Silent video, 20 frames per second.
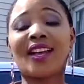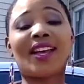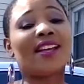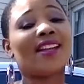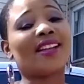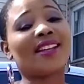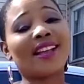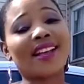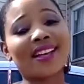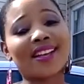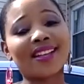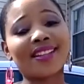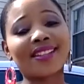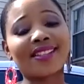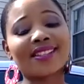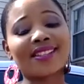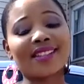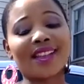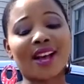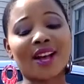And yes,
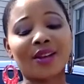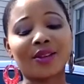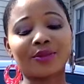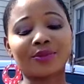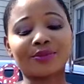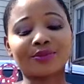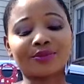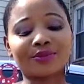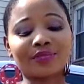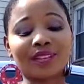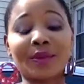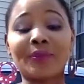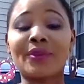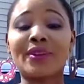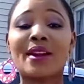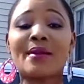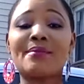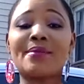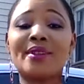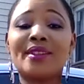I'm
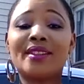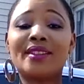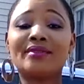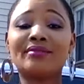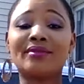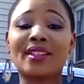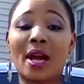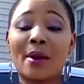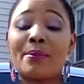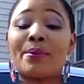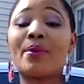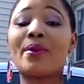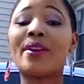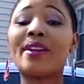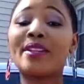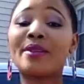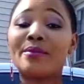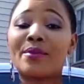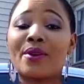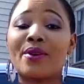gonna be
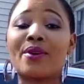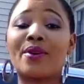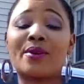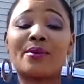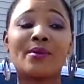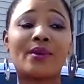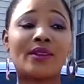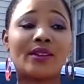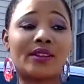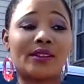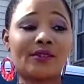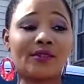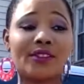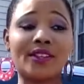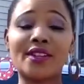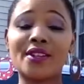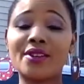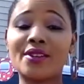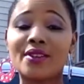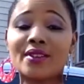uploading more and more on the
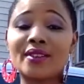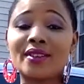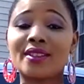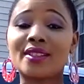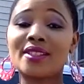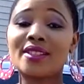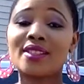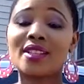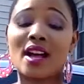videos,